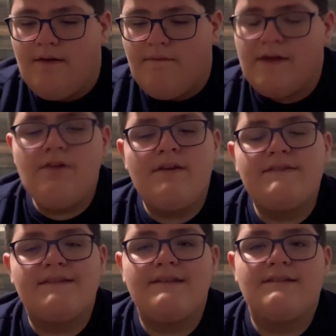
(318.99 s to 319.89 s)
like you can
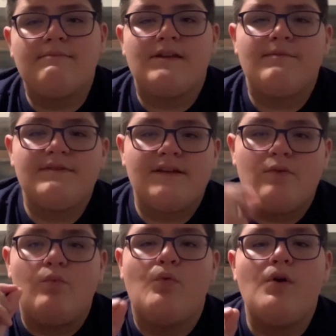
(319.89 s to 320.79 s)
see sometimes like
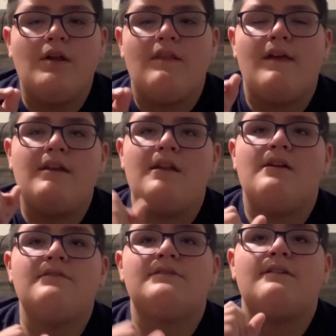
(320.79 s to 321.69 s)
wood that they
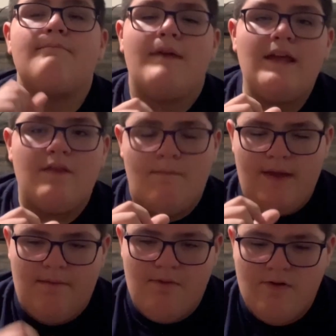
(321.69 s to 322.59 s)
use to make the
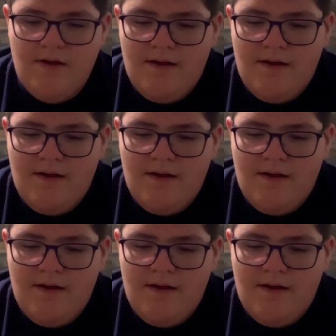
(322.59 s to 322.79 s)
paper.